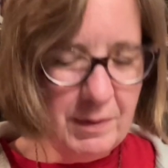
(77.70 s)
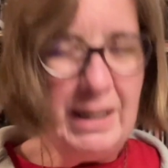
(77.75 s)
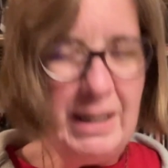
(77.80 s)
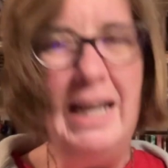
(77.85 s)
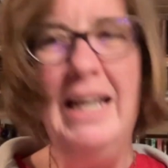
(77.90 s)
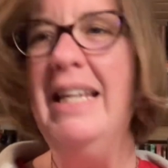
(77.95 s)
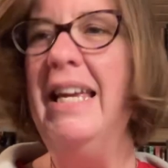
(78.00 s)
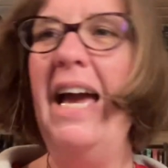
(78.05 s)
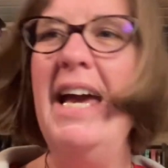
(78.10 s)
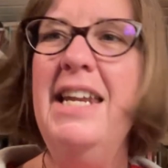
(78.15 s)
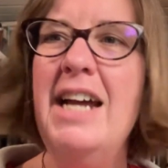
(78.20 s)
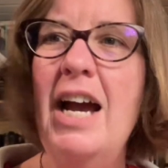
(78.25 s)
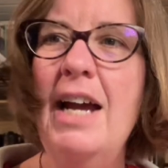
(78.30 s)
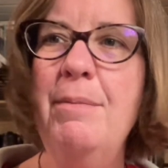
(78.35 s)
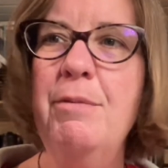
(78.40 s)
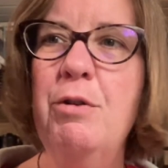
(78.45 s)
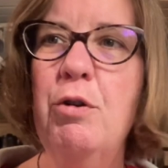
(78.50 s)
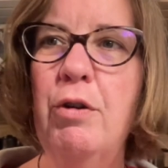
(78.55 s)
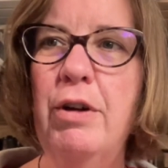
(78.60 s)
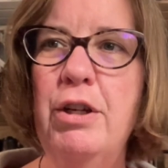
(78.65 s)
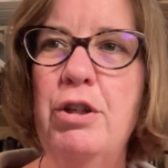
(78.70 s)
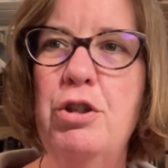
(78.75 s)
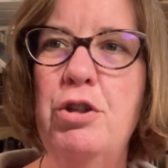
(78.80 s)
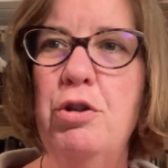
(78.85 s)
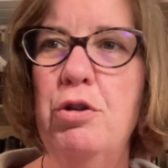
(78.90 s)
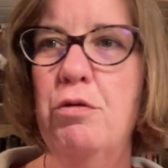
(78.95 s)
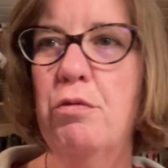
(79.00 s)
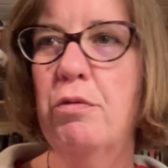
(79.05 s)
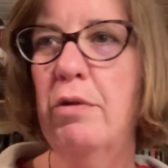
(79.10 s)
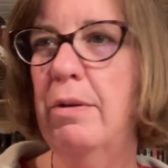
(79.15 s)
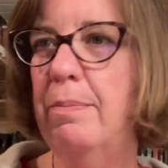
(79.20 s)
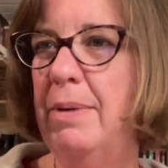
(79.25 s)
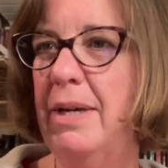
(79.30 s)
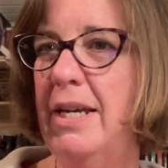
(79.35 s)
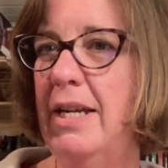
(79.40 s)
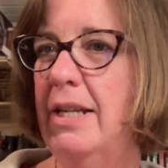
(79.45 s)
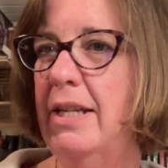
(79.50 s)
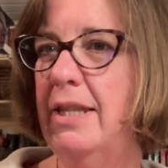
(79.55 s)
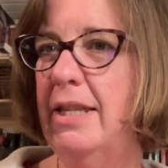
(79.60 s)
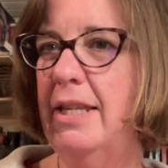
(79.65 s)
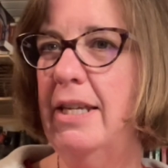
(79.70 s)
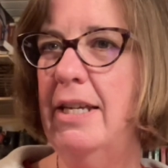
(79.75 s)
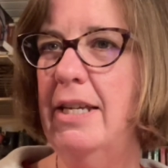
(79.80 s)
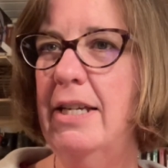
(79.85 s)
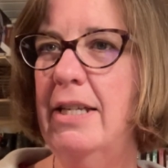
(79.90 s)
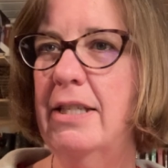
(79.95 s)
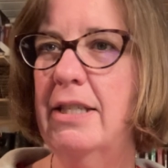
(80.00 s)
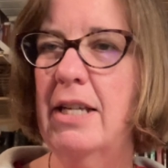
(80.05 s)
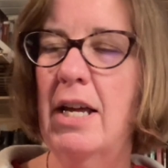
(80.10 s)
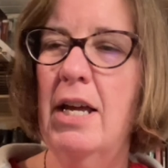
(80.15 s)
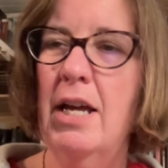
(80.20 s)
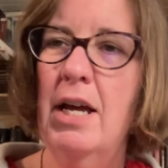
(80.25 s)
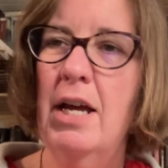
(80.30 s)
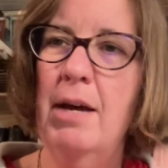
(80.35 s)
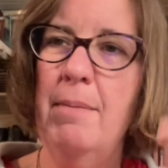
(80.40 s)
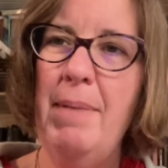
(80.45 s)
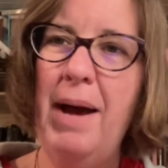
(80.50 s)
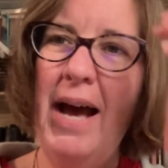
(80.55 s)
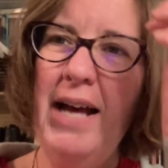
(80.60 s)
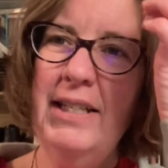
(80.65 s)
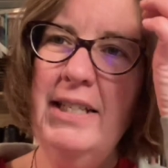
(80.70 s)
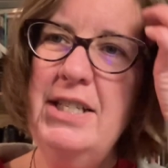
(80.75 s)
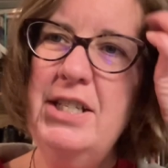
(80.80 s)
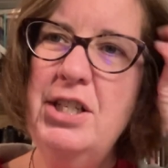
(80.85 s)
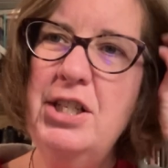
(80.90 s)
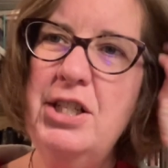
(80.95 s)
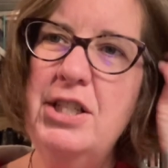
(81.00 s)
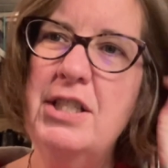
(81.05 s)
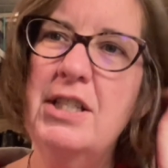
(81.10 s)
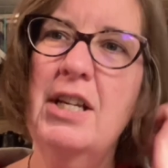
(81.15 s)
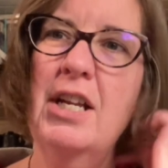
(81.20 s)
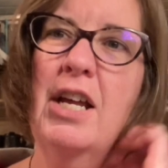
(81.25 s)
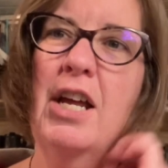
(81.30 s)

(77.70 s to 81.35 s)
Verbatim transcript: Again, I'm going to repeat these passages